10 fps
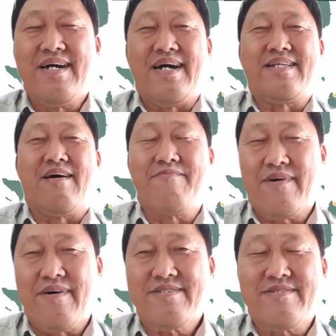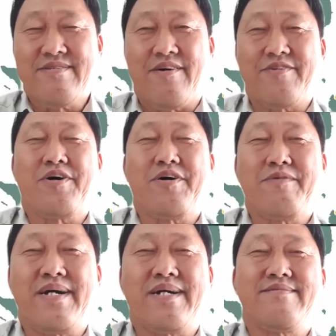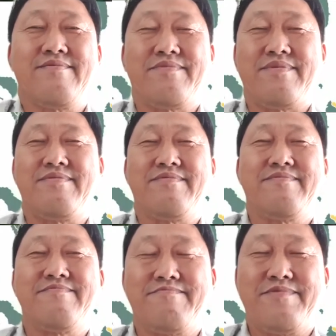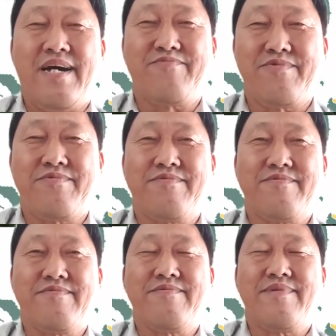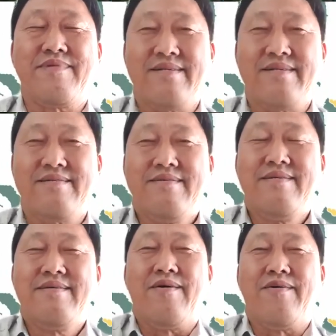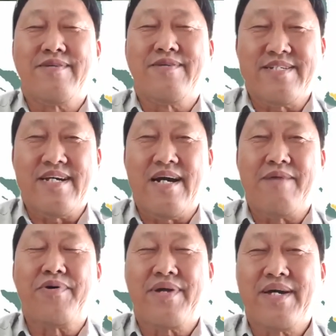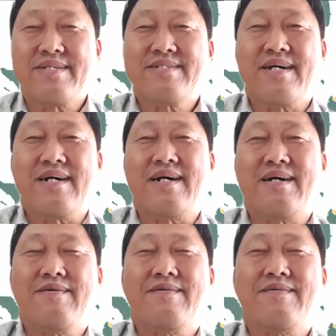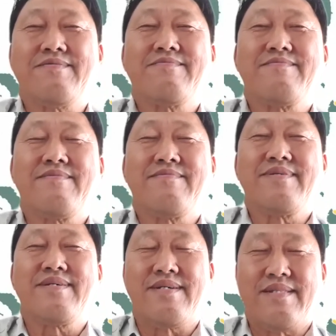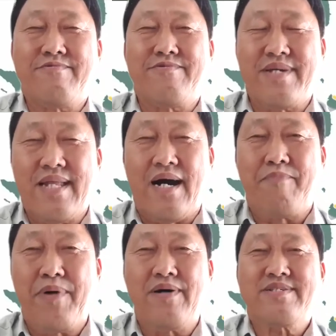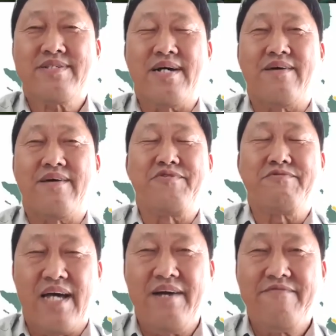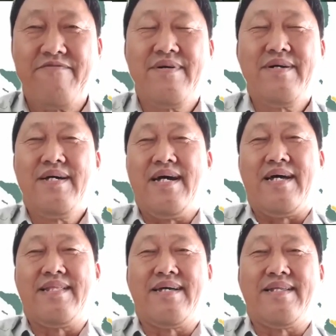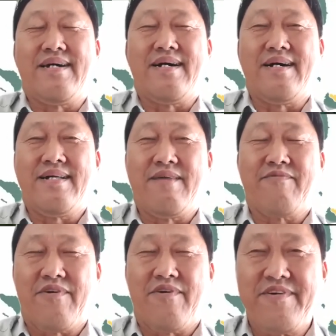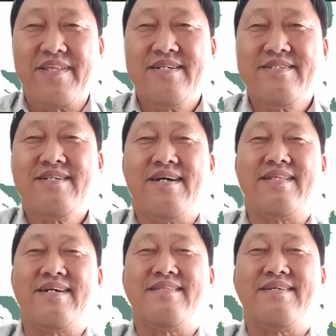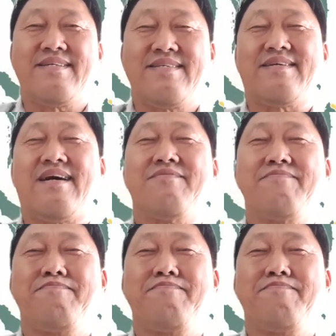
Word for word: And of course, on top of that, we have to let all the Singaporeans uh, eat, who eat our porks uh, feel safe, and then uh, they have confidence, and then they think our